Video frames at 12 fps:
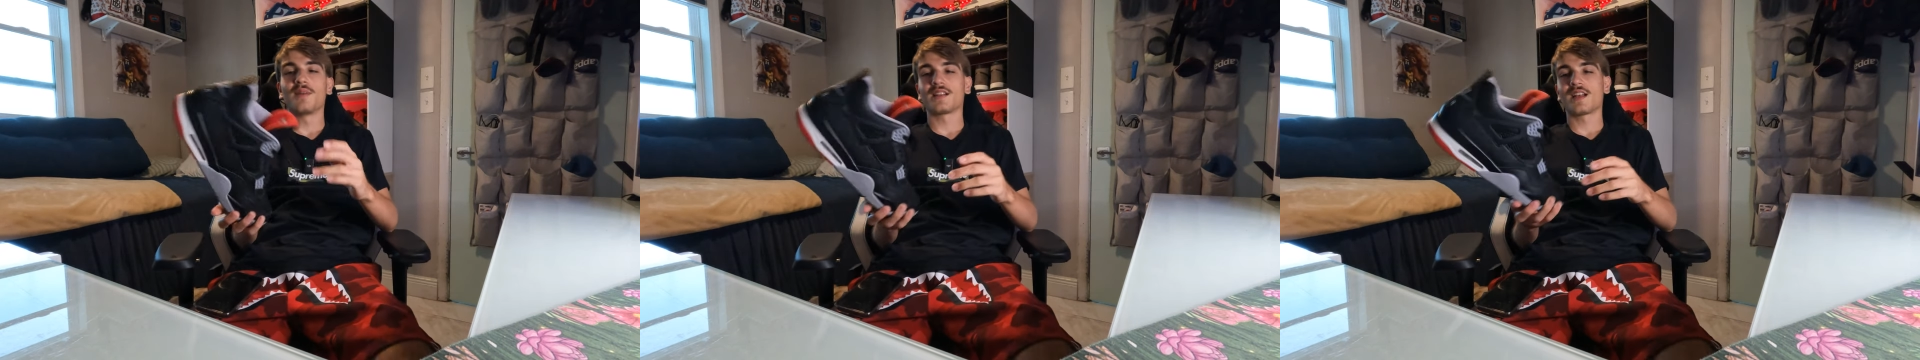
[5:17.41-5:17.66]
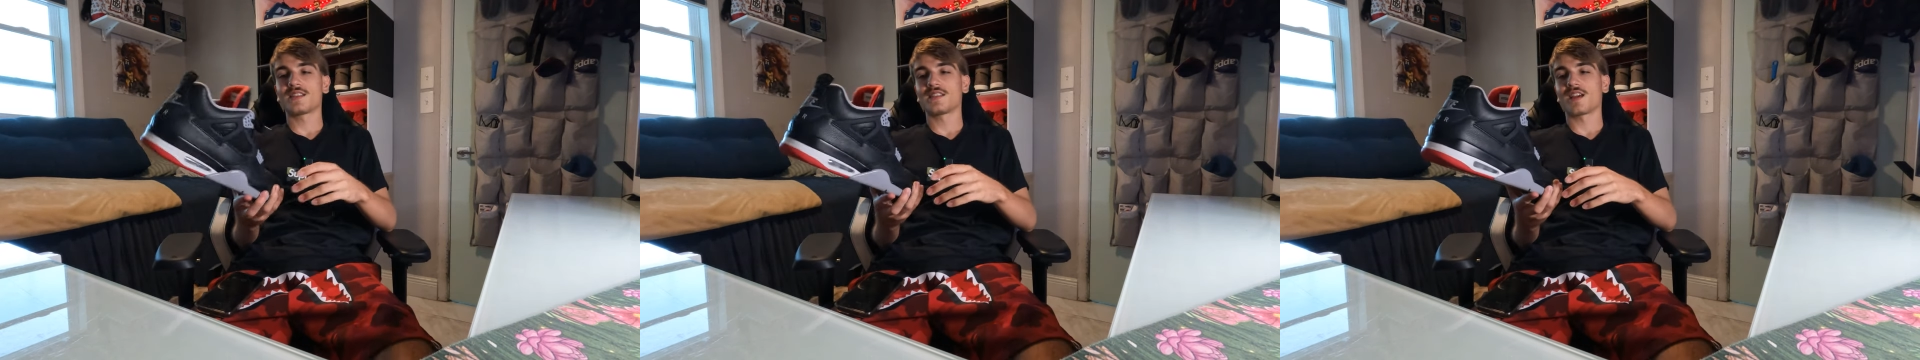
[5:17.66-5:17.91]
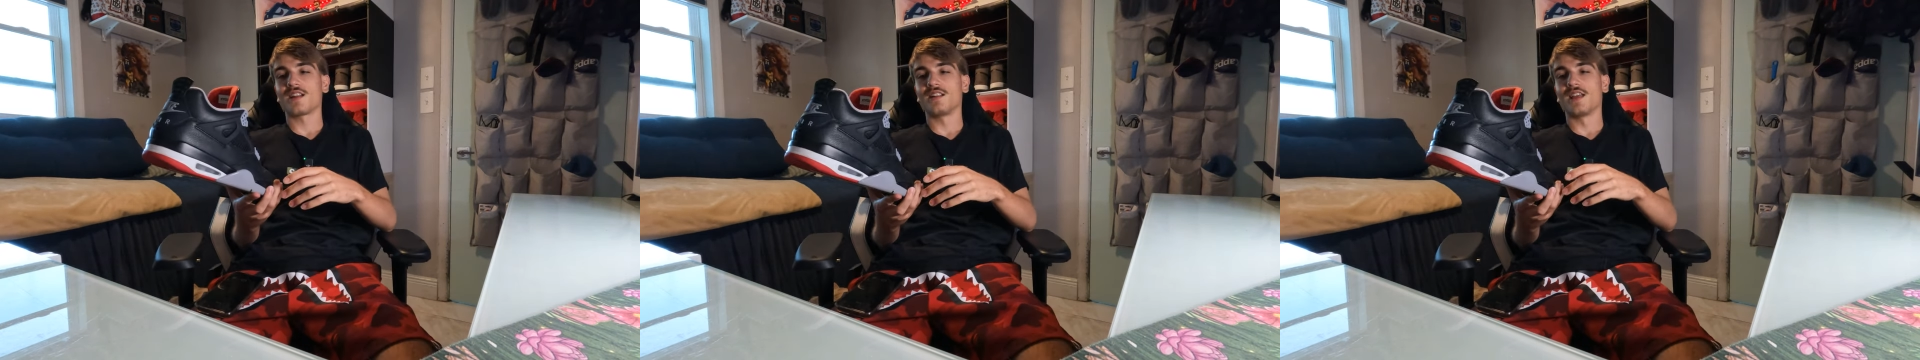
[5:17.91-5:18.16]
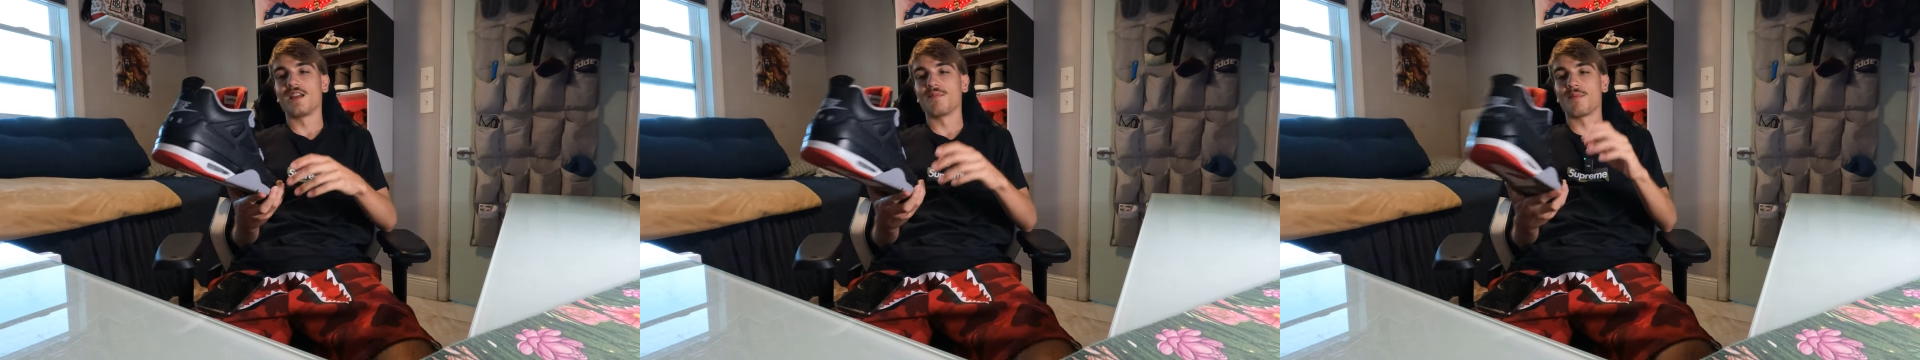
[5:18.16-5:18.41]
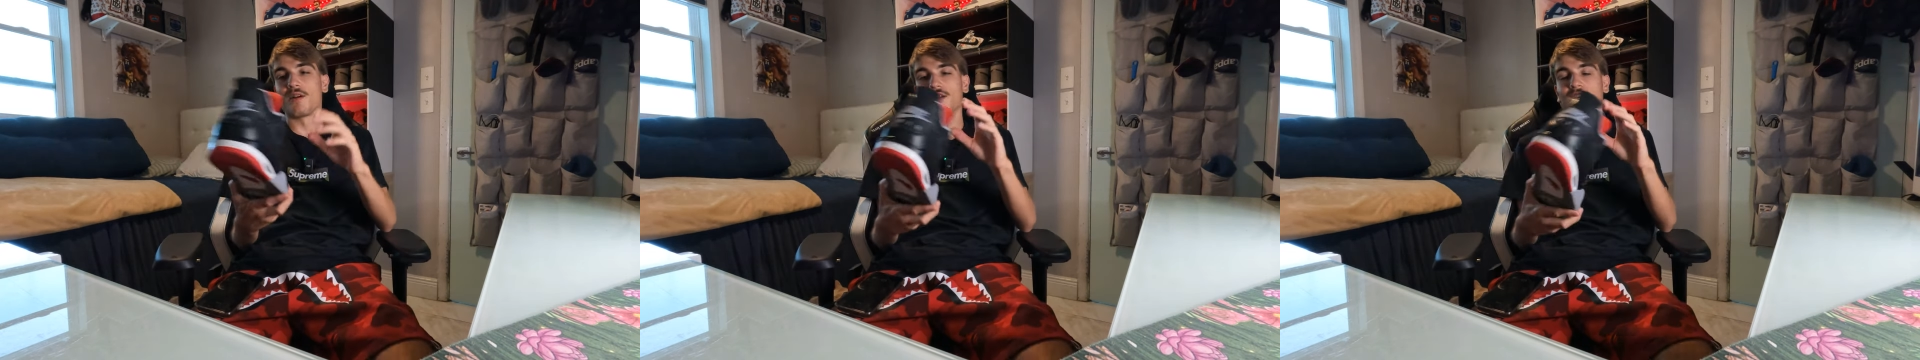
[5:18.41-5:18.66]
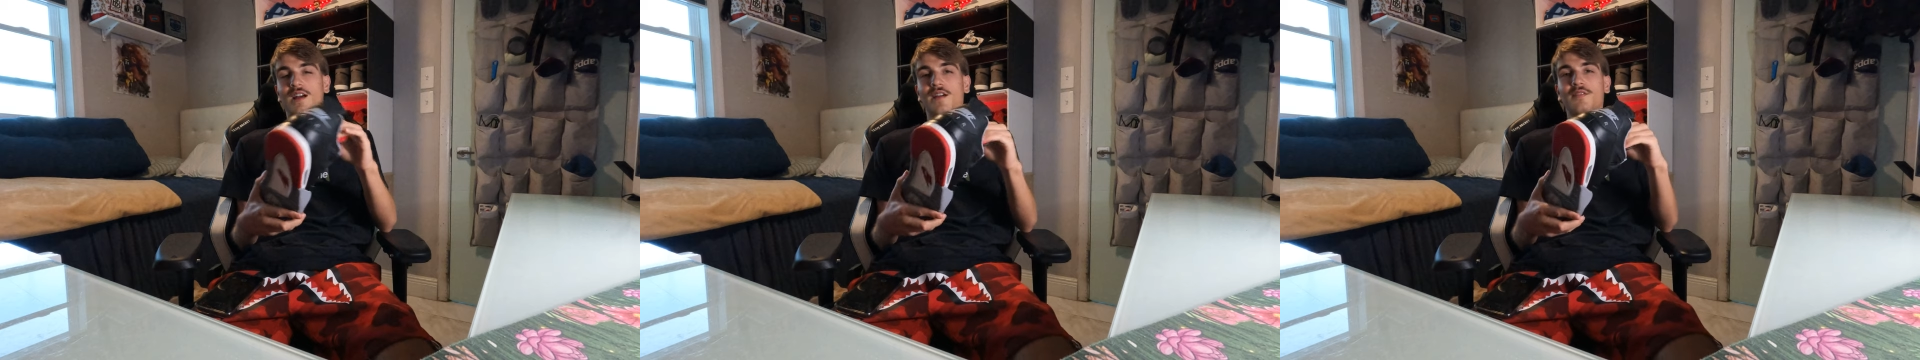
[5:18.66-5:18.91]
Like that's just kind of lame. I'm not
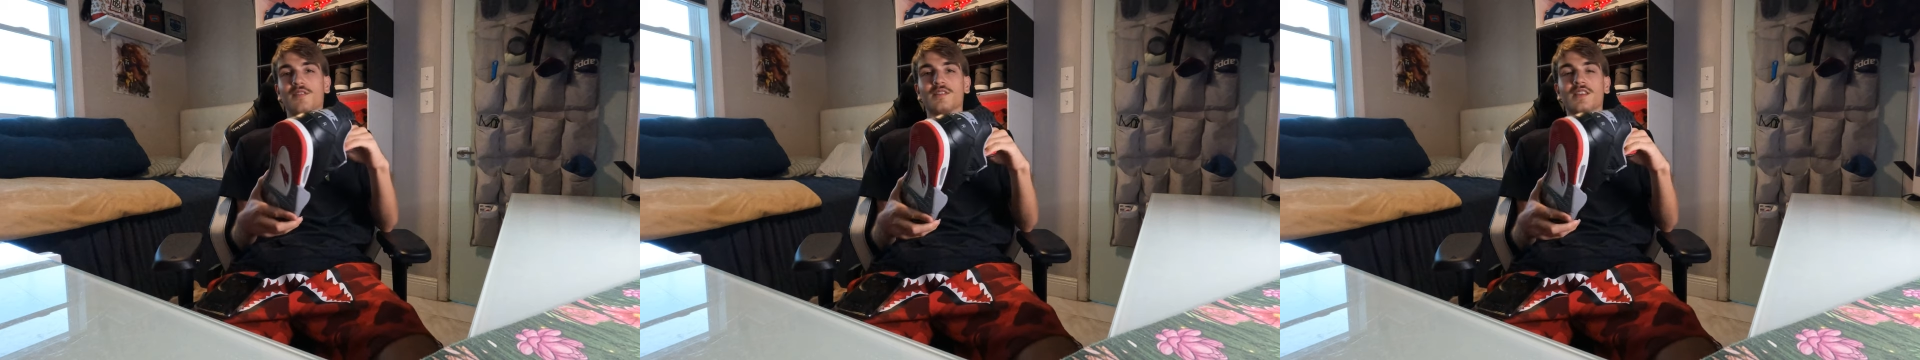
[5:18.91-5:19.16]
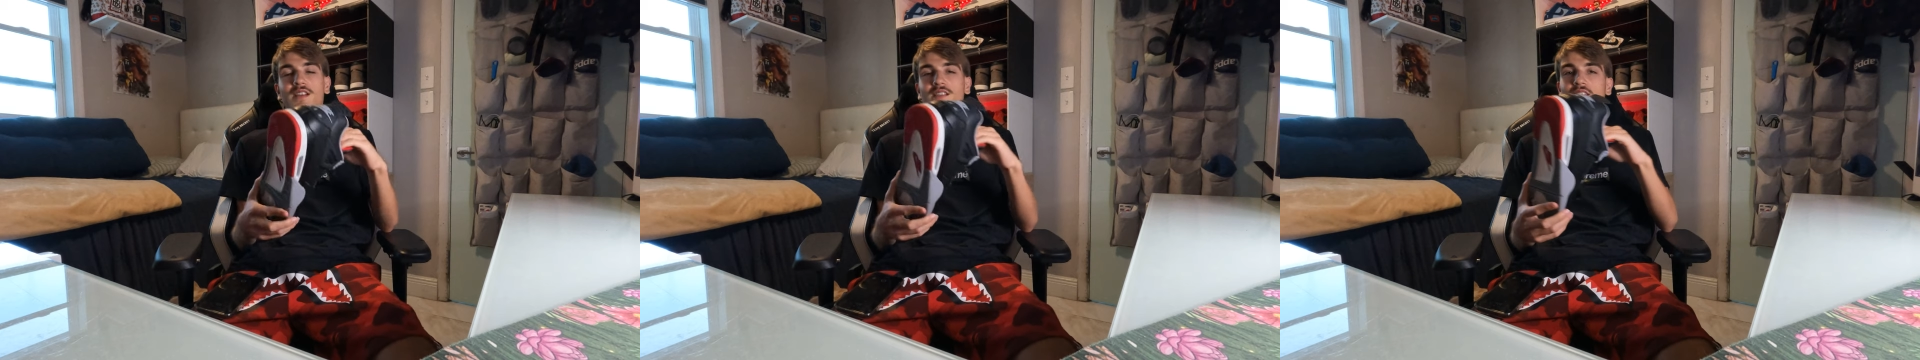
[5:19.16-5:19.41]
gonna lie. If you're just like